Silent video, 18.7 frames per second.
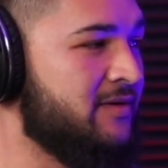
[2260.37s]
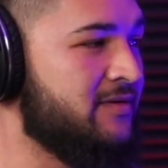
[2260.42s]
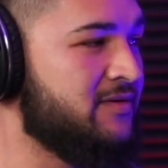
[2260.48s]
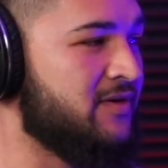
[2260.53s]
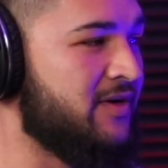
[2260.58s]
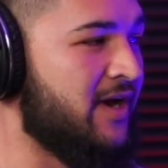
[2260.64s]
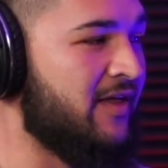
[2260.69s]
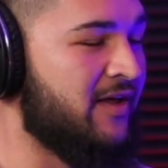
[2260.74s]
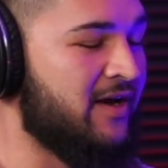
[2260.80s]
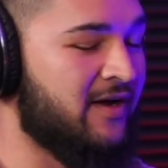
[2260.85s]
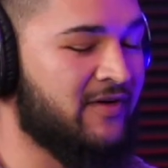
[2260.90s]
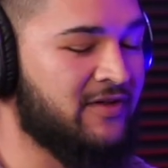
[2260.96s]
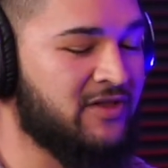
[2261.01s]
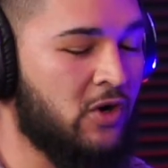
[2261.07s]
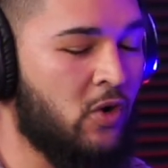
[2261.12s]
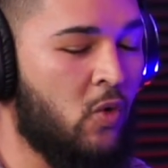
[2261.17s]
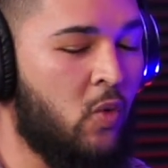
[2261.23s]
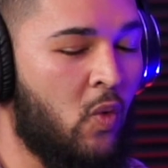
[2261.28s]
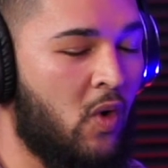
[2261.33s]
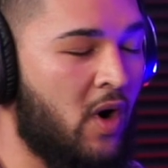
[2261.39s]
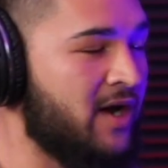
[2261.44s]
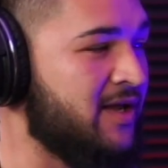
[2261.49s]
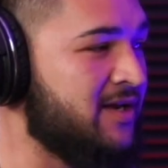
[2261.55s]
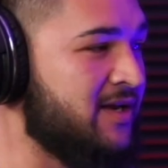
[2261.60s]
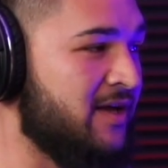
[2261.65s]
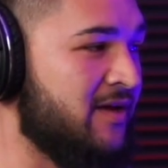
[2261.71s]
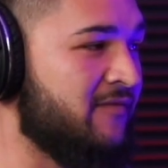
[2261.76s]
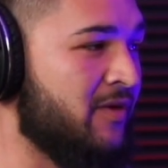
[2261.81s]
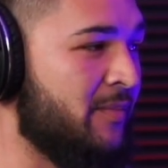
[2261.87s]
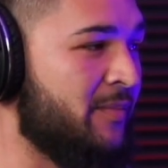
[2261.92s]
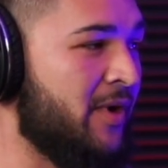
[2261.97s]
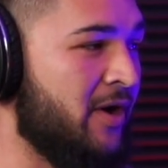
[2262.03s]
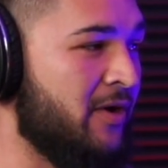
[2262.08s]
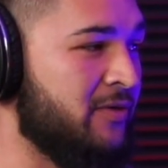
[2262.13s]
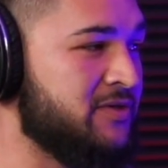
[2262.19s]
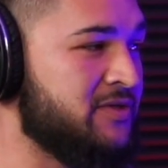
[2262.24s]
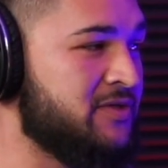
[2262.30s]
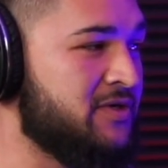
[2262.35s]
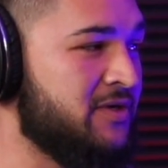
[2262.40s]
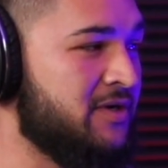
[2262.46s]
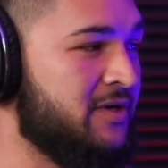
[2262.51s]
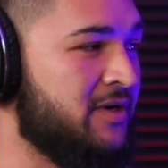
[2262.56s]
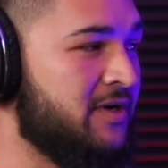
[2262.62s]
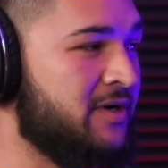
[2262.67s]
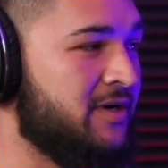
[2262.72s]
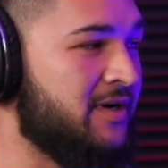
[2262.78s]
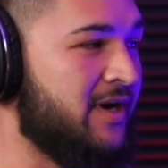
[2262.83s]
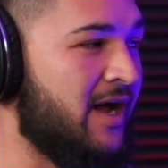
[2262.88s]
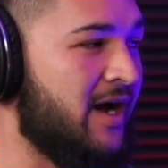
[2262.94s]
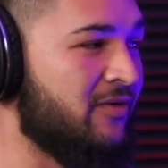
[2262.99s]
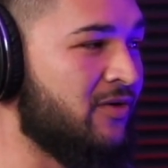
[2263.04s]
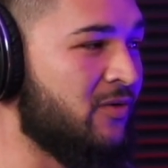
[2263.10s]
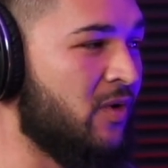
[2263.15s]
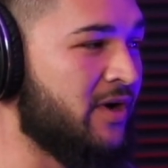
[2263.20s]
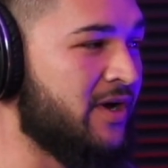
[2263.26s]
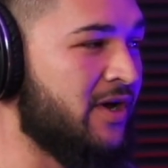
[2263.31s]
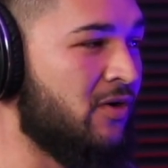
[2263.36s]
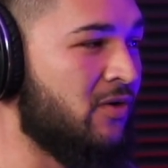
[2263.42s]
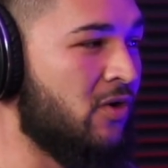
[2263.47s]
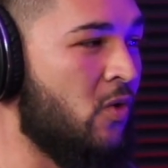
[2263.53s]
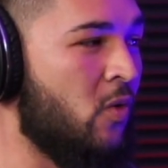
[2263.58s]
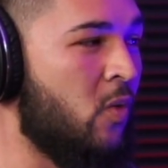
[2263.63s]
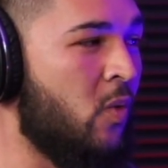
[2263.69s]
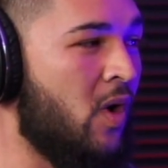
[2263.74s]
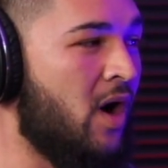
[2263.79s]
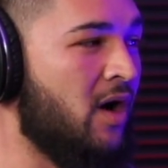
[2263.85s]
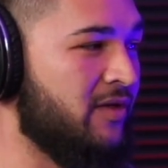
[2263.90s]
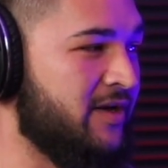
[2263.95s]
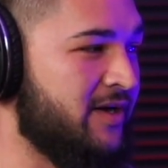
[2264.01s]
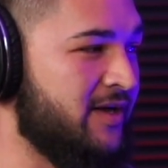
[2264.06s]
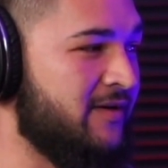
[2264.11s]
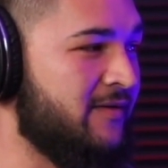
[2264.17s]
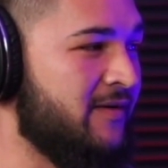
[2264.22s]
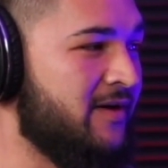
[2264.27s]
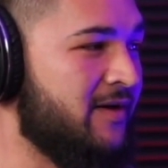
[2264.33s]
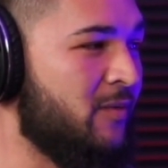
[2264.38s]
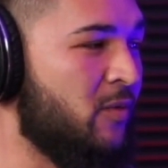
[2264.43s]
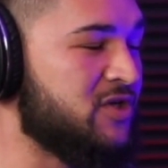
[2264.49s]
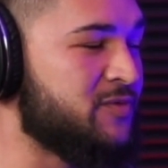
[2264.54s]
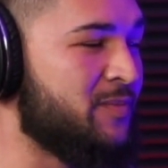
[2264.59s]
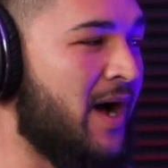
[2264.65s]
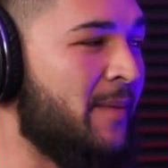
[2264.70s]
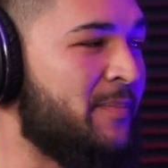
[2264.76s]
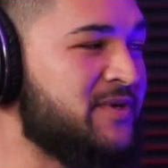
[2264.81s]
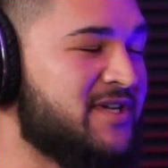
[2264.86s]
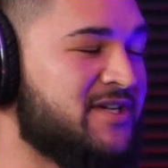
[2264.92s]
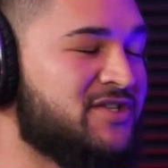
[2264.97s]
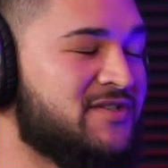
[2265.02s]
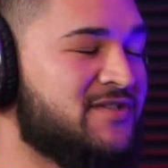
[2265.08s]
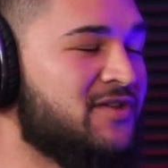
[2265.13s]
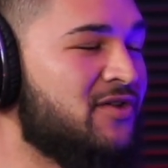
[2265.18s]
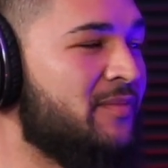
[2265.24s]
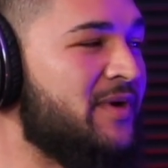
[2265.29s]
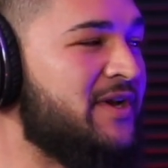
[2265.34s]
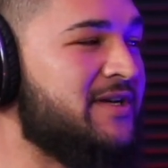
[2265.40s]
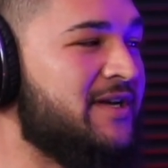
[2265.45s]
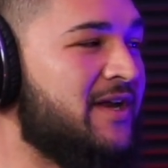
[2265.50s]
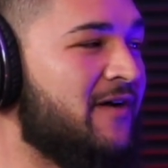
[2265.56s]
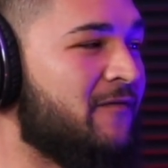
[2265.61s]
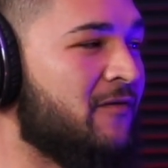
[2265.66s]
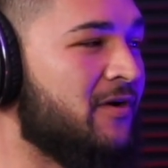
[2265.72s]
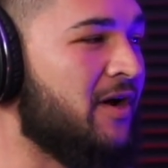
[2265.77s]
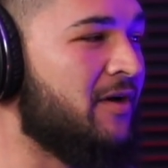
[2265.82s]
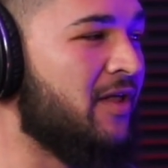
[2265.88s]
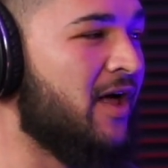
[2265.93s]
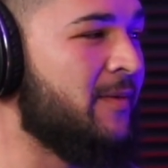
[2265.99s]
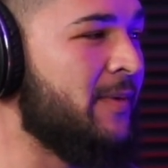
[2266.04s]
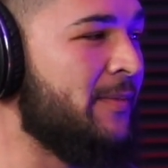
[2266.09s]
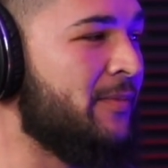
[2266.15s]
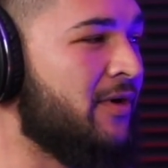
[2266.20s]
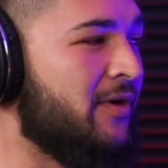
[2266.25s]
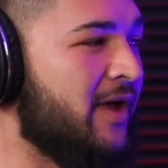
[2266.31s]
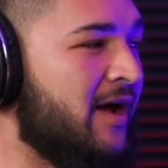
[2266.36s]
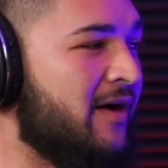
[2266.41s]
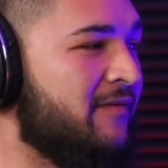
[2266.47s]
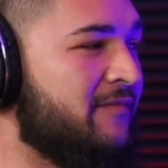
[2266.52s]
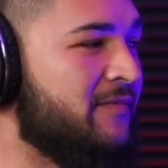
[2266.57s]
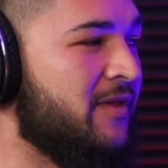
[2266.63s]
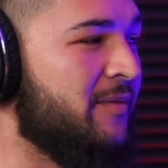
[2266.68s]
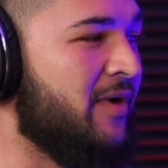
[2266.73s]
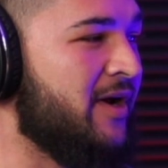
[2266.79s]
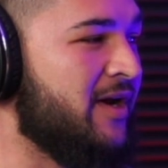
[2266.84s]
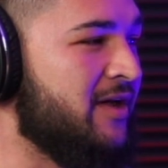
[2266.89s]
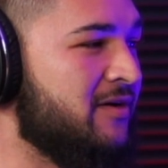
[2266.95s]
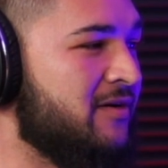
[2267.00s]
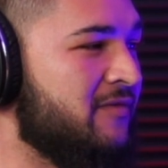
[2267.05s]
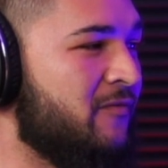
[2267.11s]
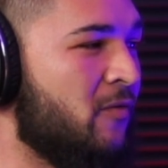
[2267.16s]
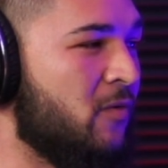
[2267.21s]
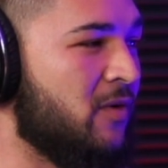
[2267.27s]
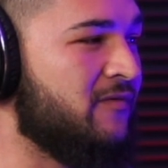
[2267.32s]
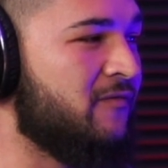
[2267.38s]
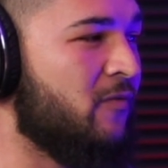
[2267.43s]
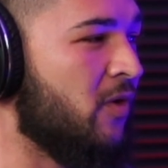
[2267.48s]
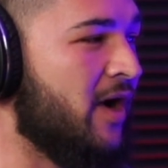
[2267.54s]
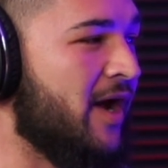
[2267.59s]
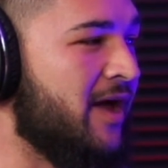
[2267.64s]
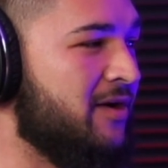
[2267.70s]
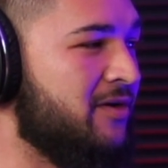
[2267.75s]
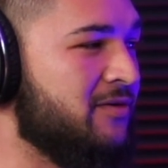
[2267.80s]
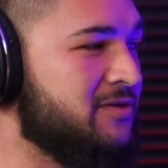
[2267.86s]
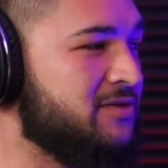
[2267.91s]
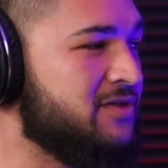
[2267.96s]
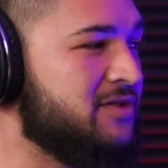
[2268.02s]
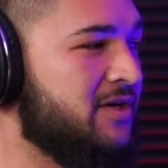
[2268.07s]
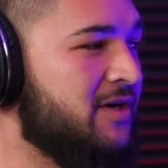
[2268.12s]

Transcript: So now that I've got the quantity of the post, now they're working on quality, which my position's a little bit different. A lot of people don't have the money to afford 4 editors.